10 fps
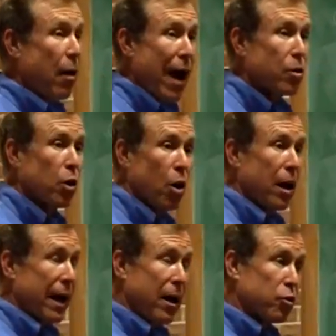
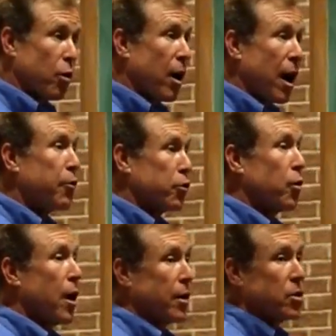other
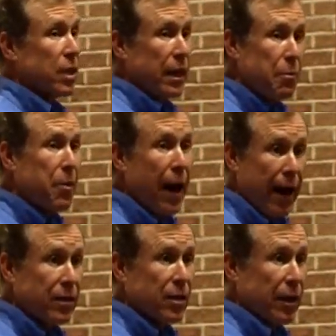drugs
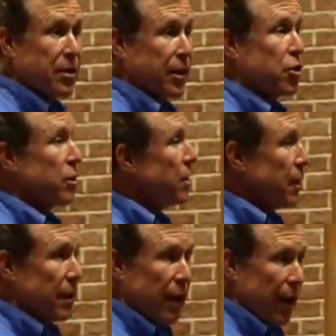impact addiction,
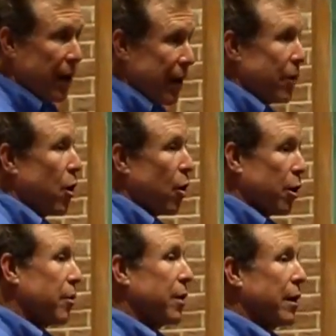how
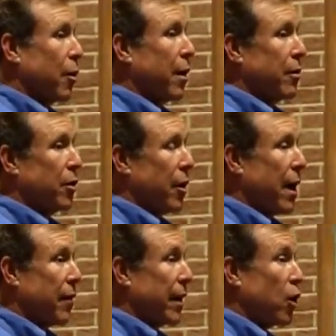
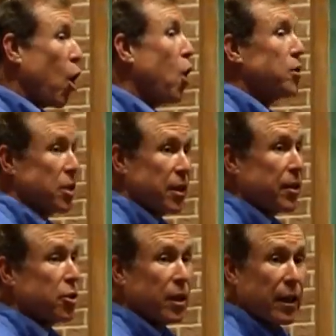they cause
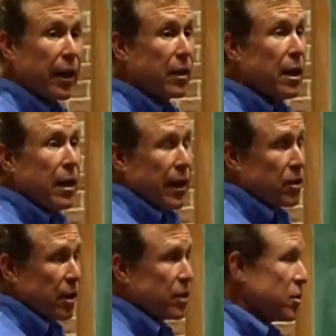addiction, again,
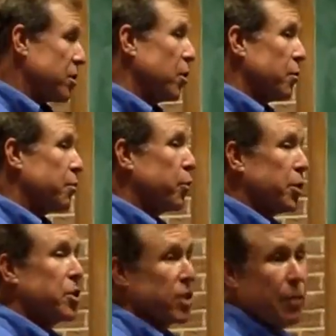it's still
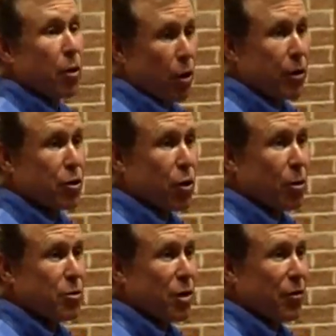pretty similar in
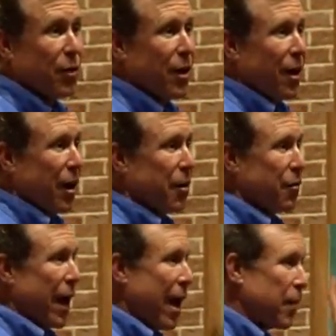terms of
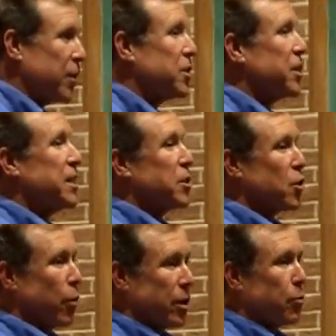how the disease is
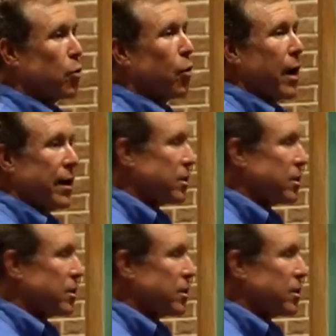going to progress